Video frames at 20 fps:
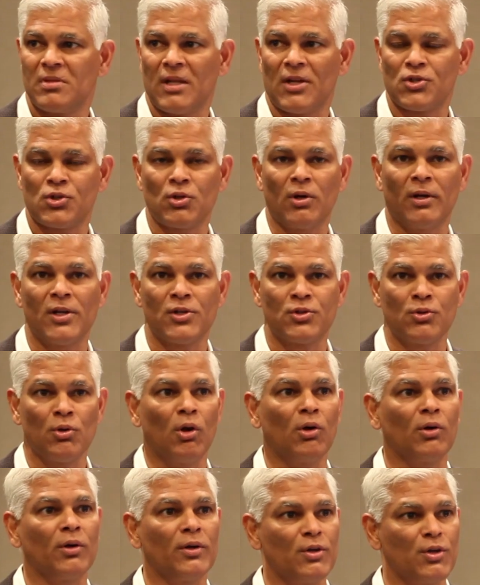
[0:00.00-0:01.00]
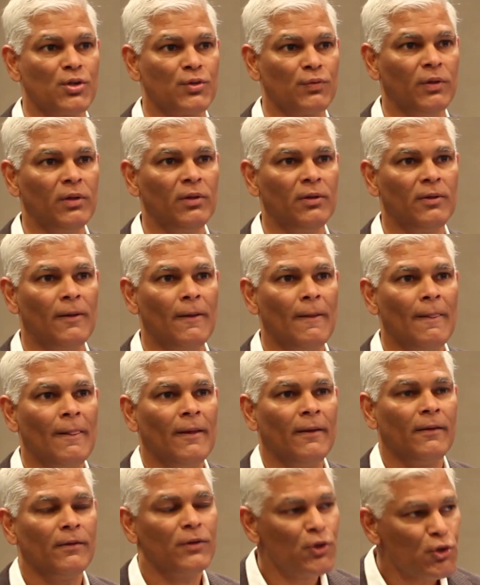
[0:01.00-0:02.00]
That soil is no longer useful.
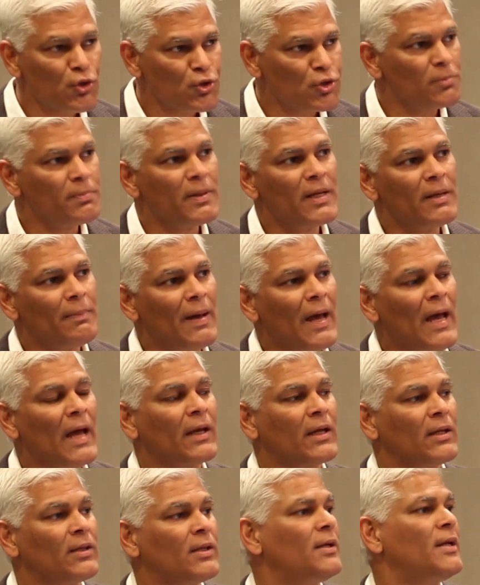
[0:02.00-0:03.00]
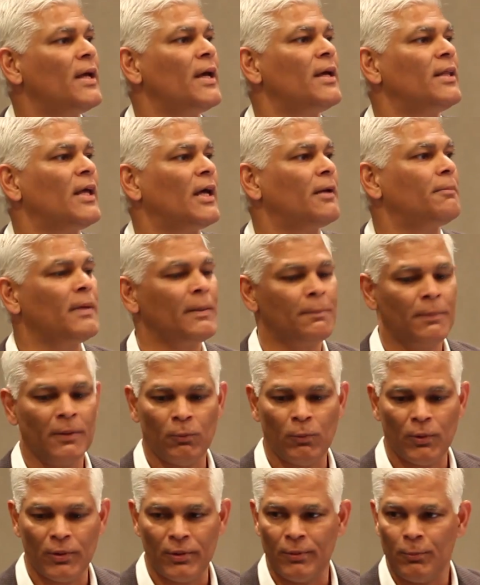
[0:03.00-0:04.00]
Used to be back in the day that
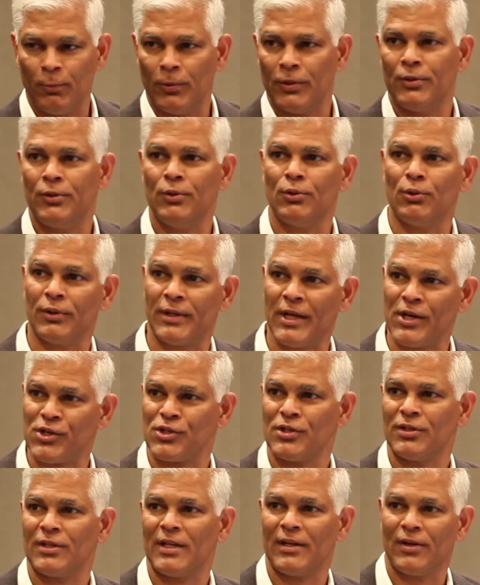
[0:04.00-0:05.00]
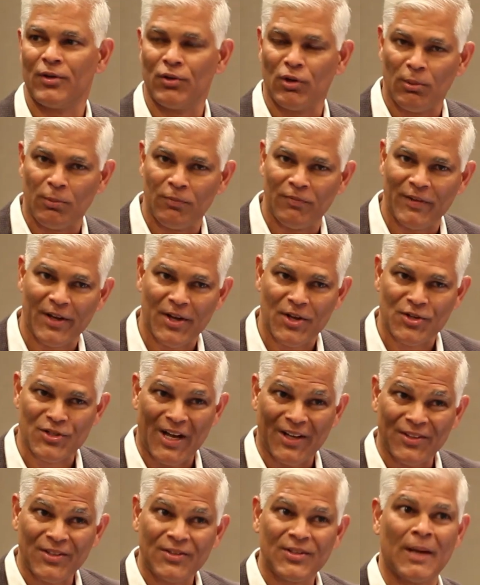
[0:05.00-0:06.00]
people would do rotation. They'd grow
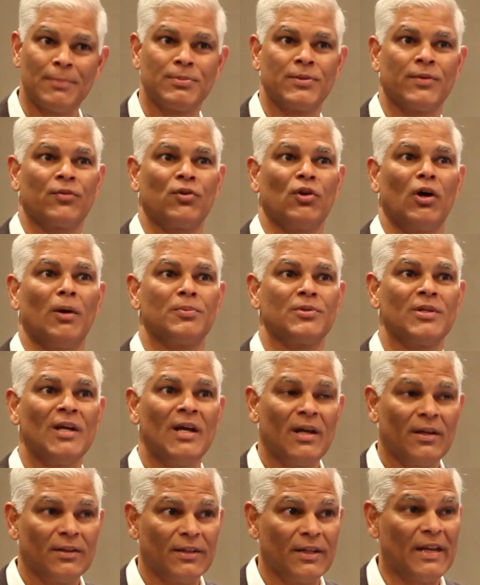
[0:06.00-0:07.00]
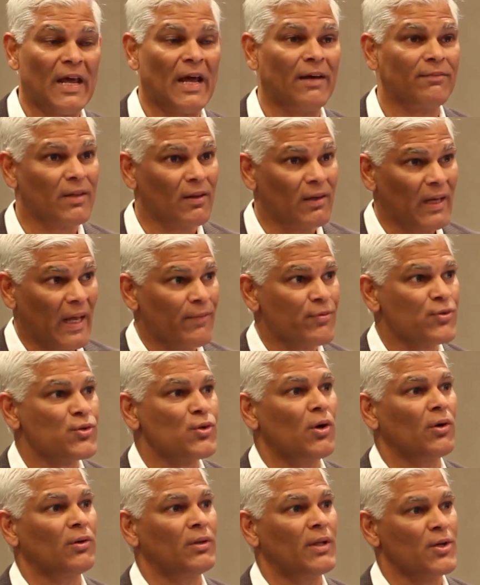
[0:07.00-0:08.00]
various other types of crops. They'd have their
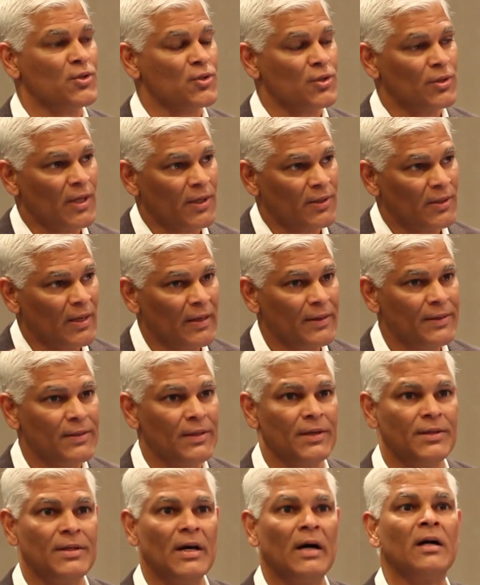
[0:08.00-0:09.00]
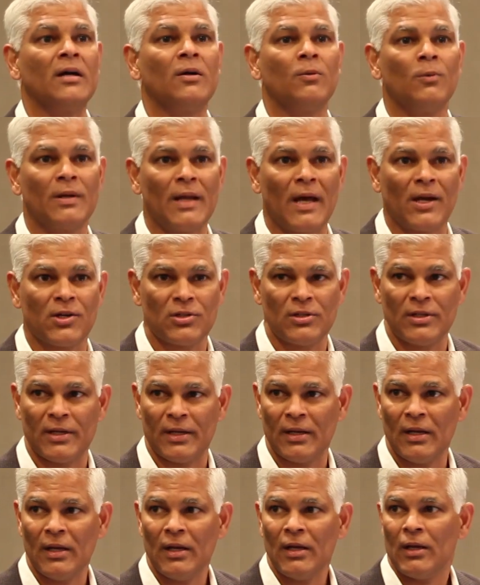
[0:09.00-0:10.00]
livestock there so that the dung would
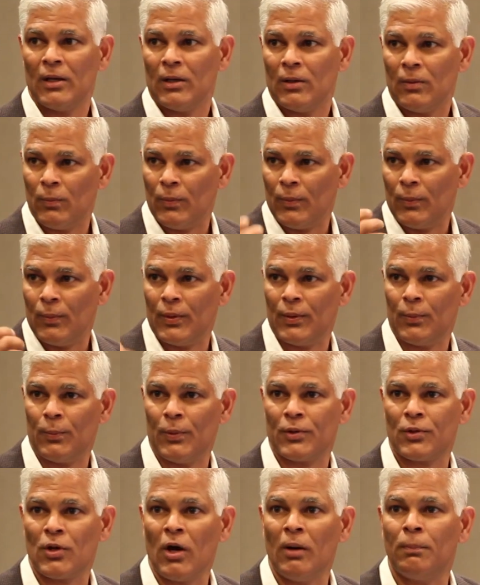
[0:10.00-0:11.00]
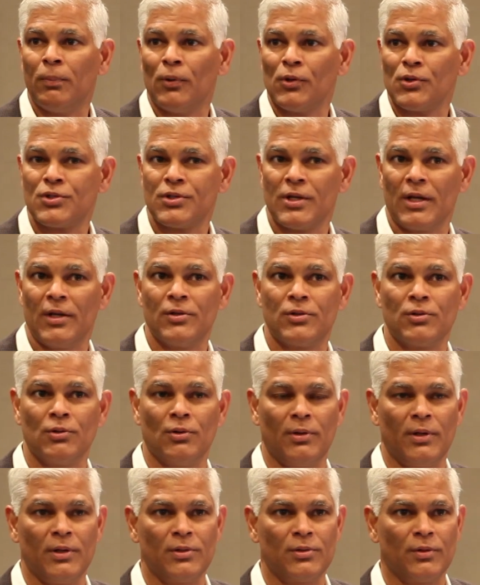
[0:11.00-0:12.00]
actually would compost
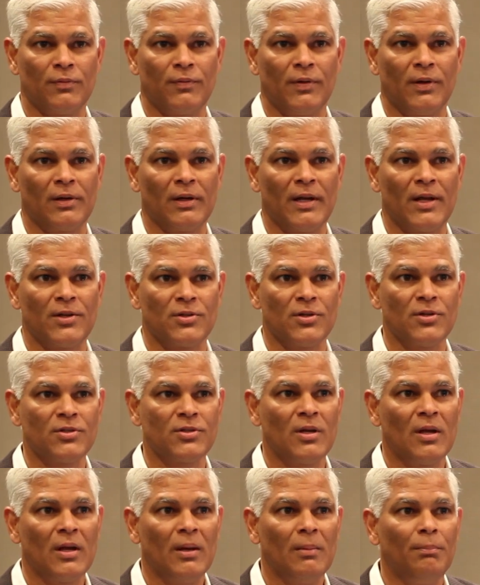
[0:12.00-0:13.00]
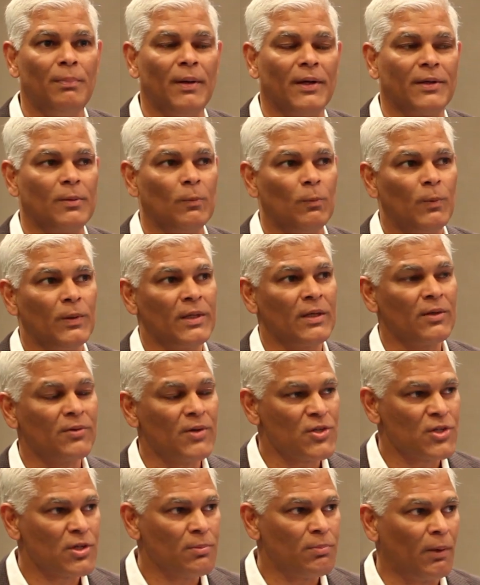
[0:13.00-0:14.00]
into fertilizers. But with
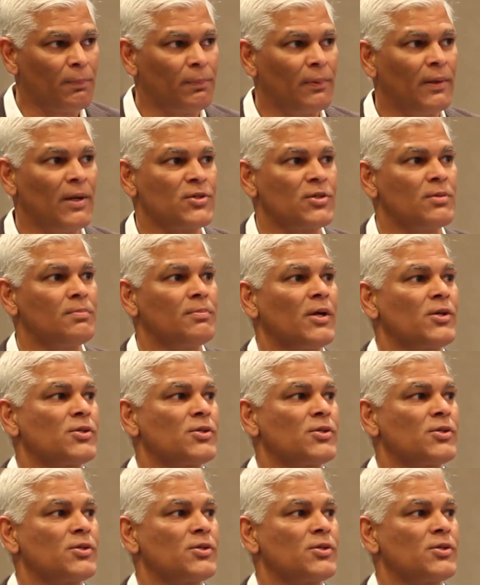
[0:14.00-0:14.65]
increasing population